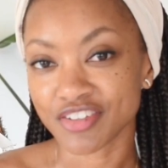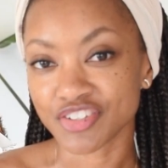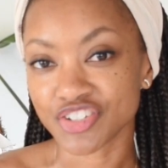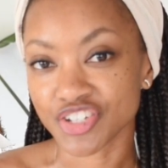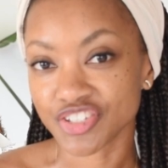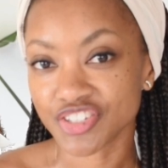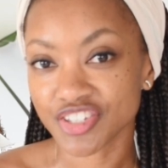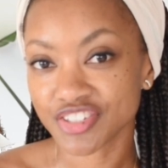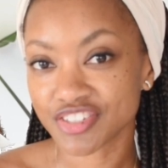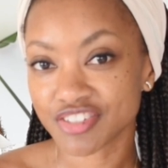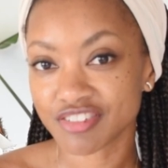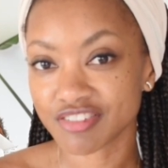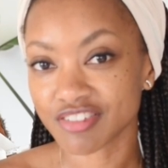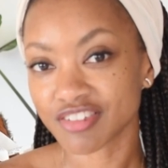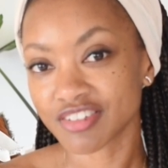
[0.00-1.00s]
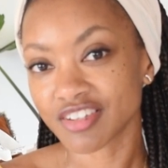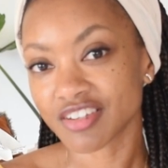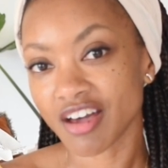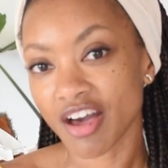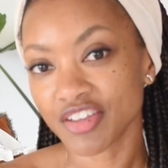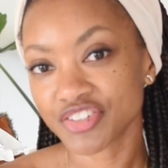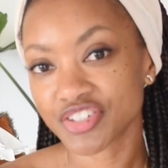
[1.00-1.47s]
Jesus
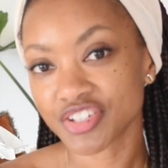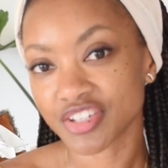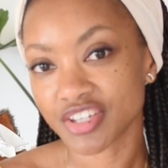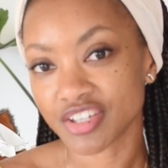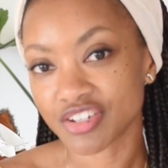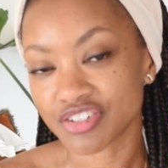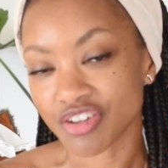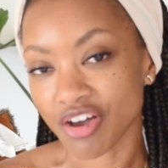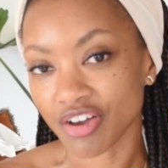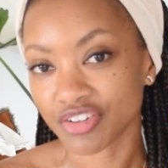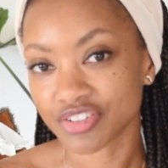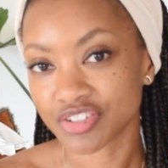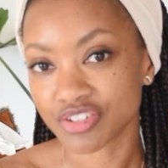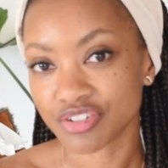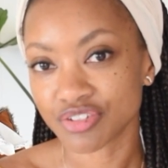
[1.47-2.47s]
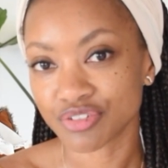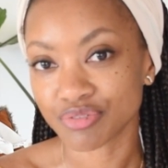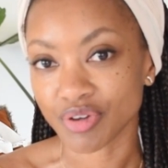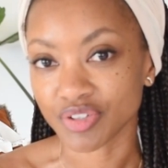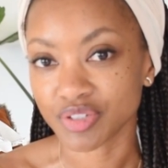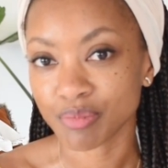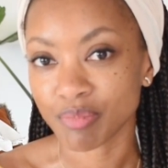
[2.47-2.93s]
constantly talked
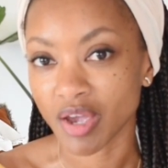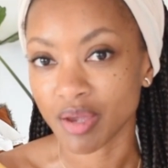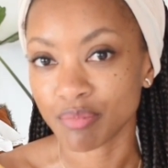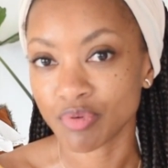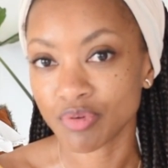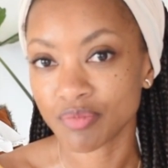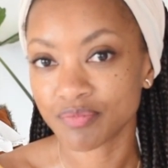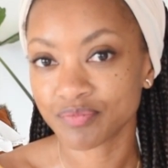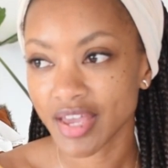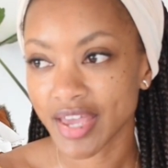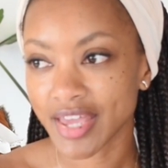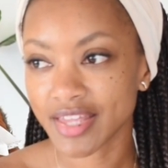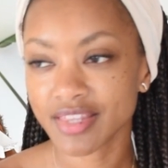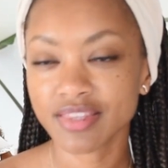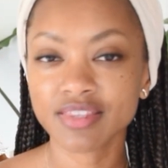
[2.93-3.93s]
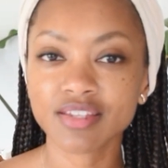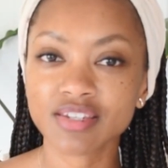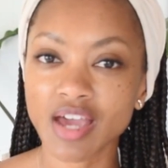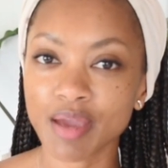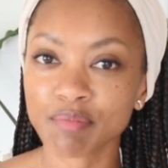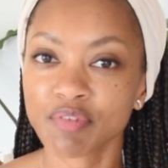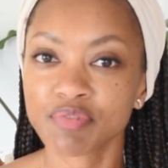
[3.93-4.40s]
throughout the Bible in the
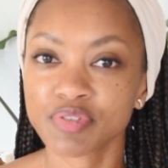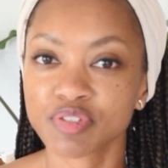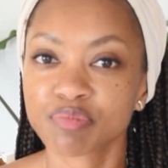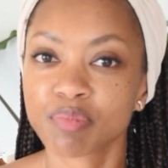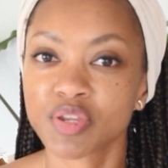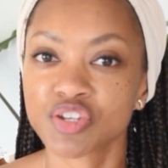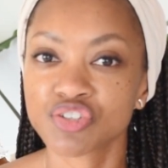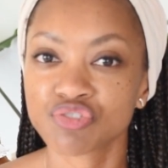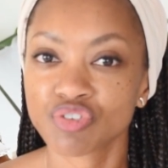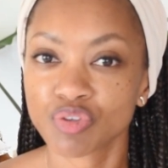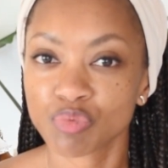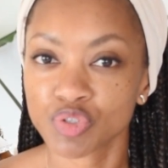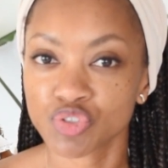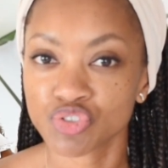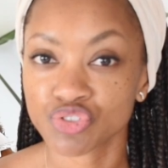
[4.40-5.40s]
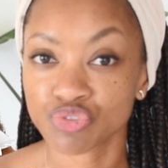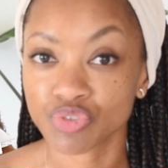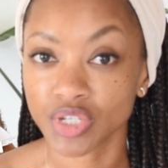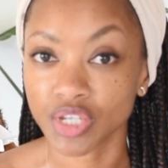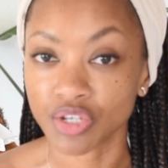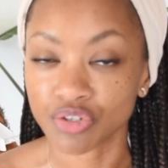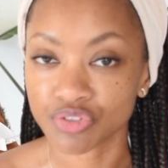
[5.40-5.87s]
time of his ministry, which is
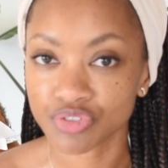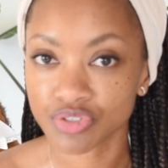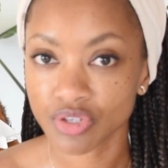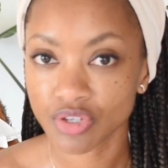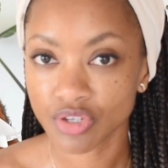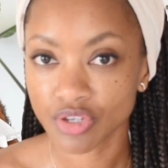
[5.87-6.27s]
three years,